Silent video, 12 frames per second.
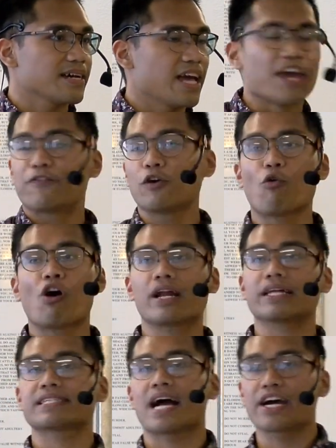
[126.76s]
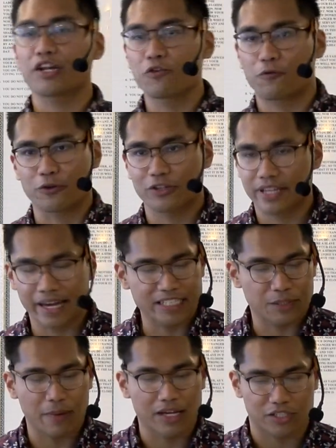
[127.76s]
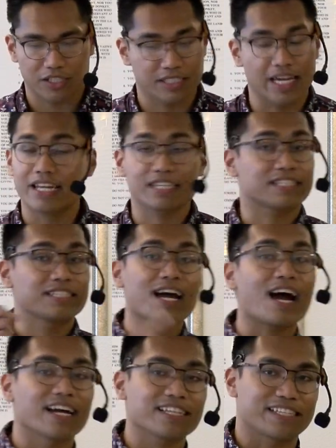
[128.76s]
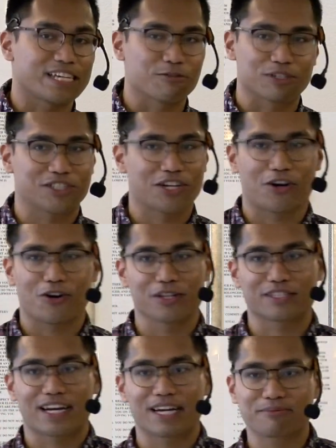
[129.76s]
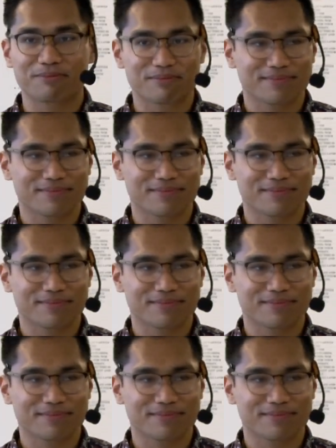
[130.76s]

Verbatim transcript: If you want a title for today's message, it is not He Was There All the Time.